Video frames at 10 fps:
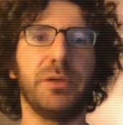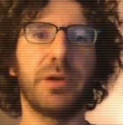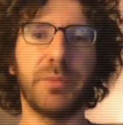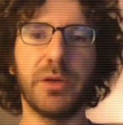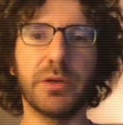
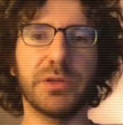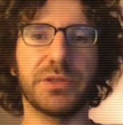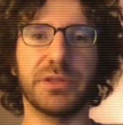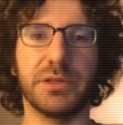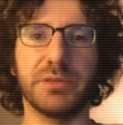computing
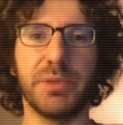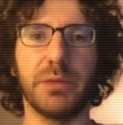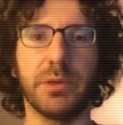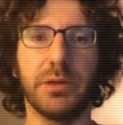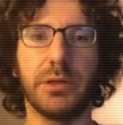just to be
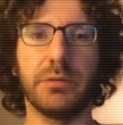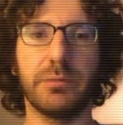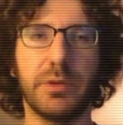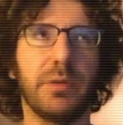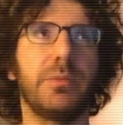able to,
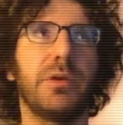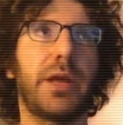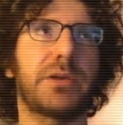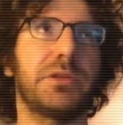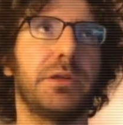you can
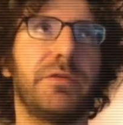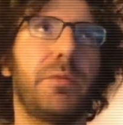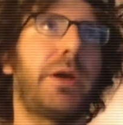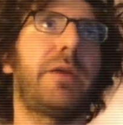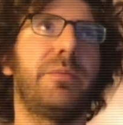actually, if you
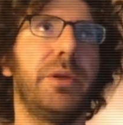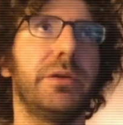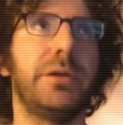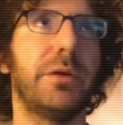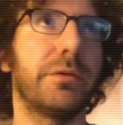want to have a
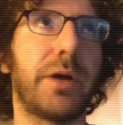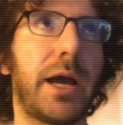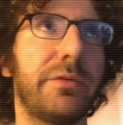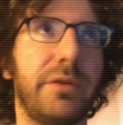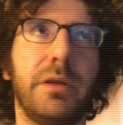billion node
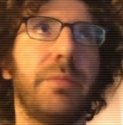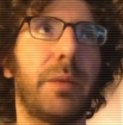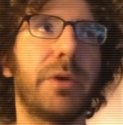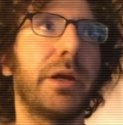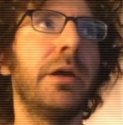graph in
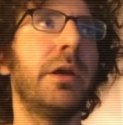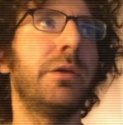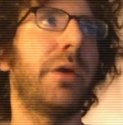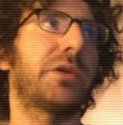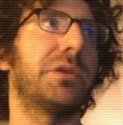memory,
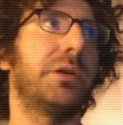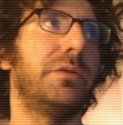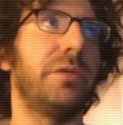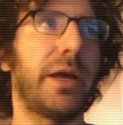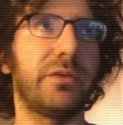you actually could
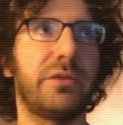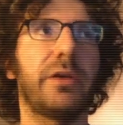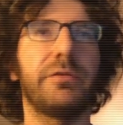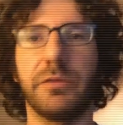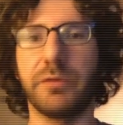do that
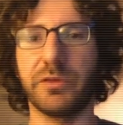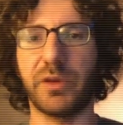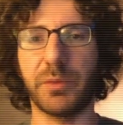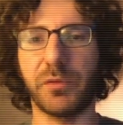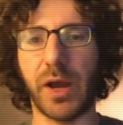stuff with, for
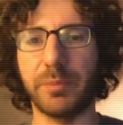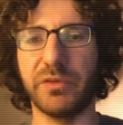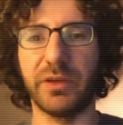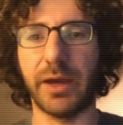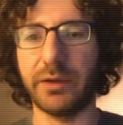example, the Rapids
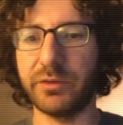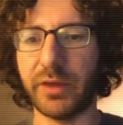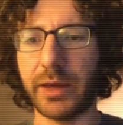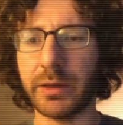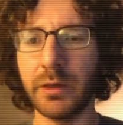AI
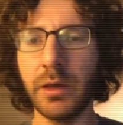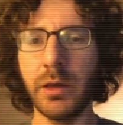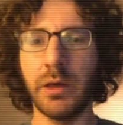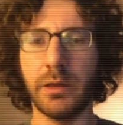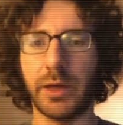stack.
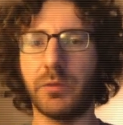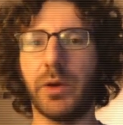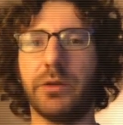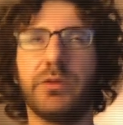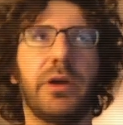
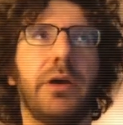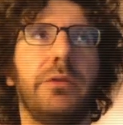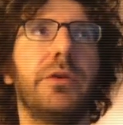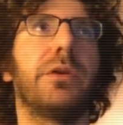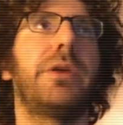Likewise,
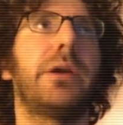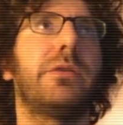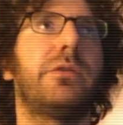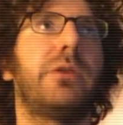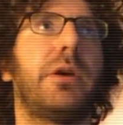neural
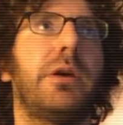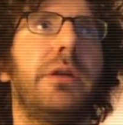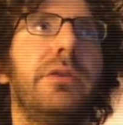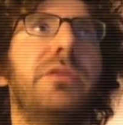nets in this